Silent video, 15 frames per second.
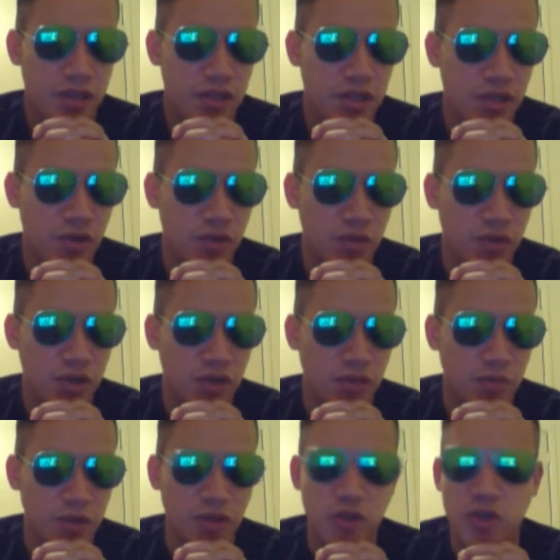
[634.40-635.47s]
You know,
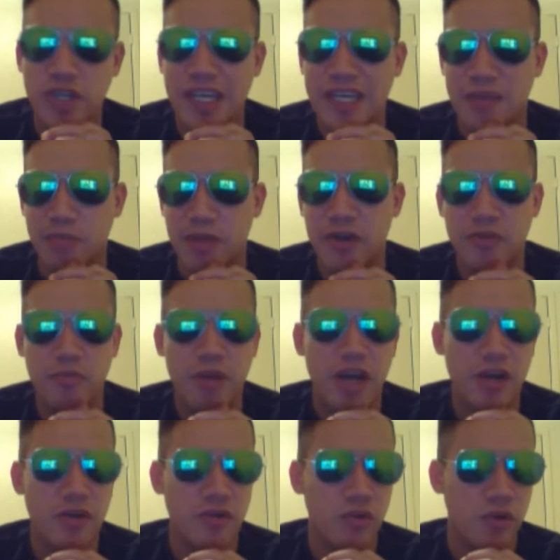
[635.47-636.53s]
um, you look at a beer
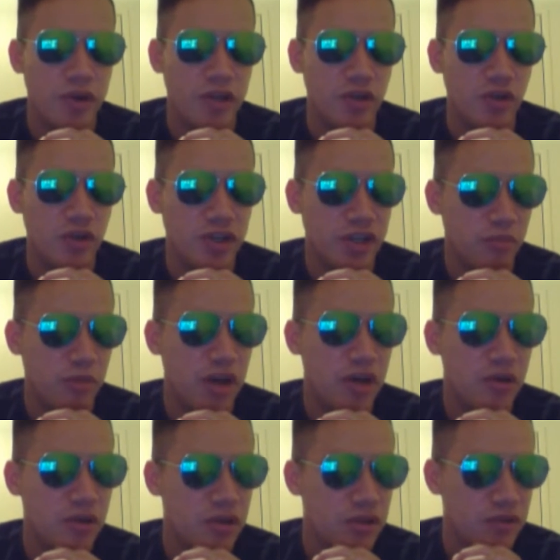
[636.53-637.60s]
bottle or you look at a
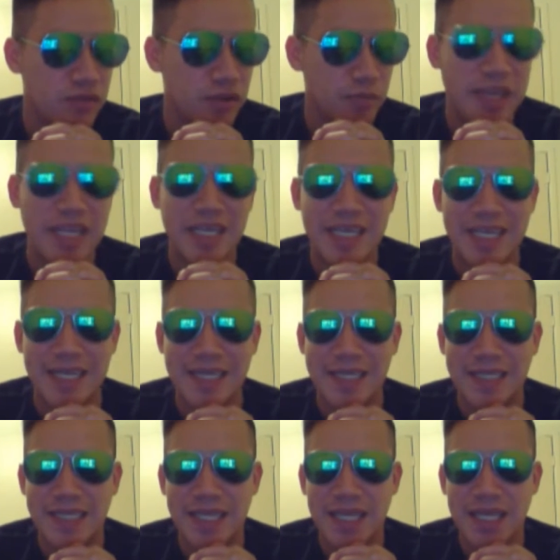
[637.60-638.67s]
bottle of uh,
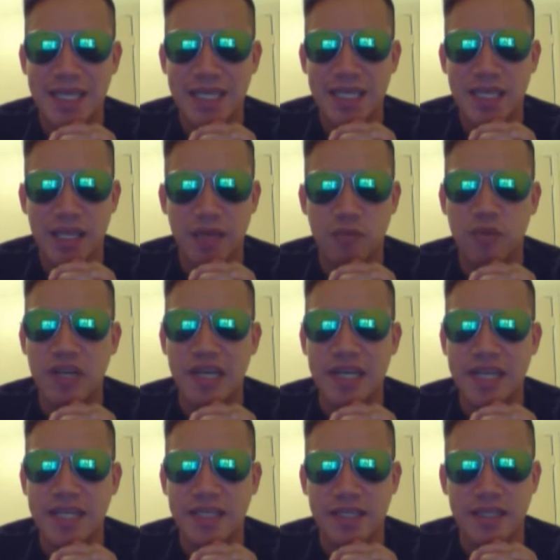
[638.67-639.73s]
painkillers, and what it
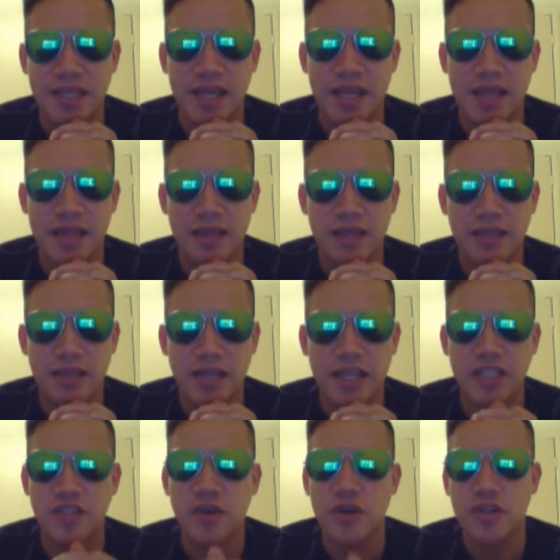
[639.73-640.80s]
is that
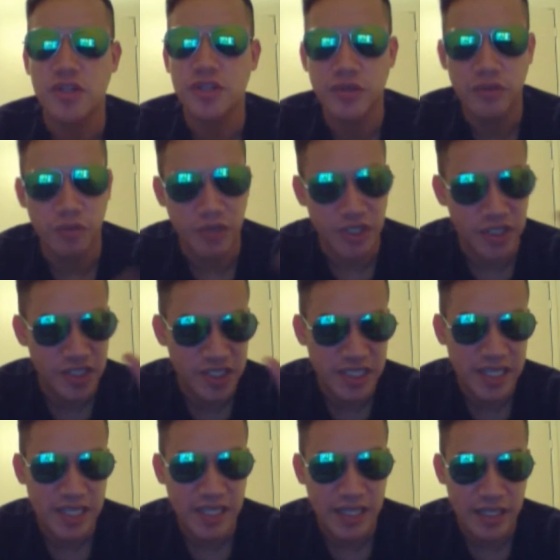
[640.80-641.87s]
it starts when you
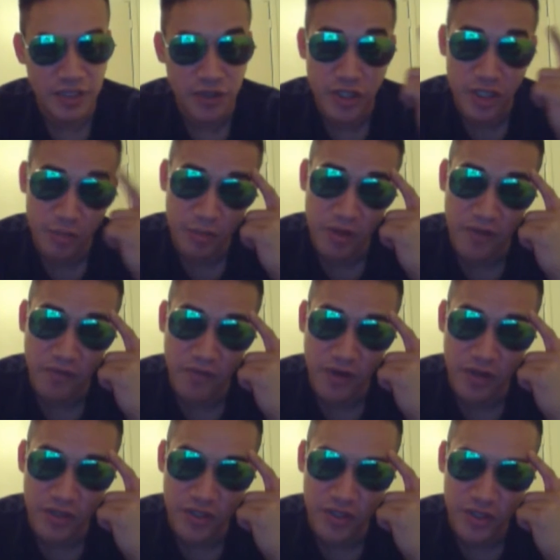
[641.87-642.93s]
see it, it starts up here
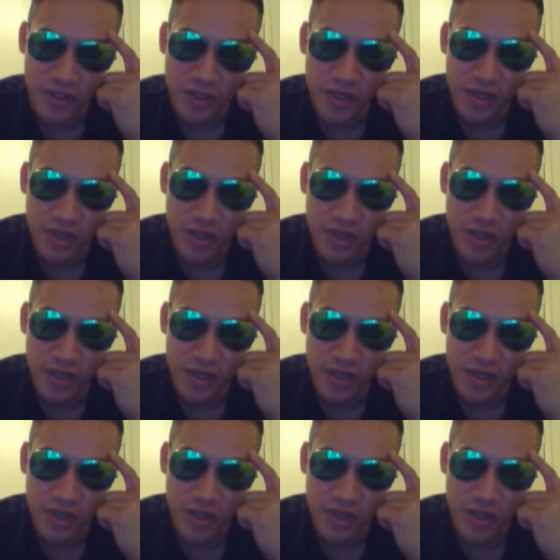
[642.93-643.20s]
first,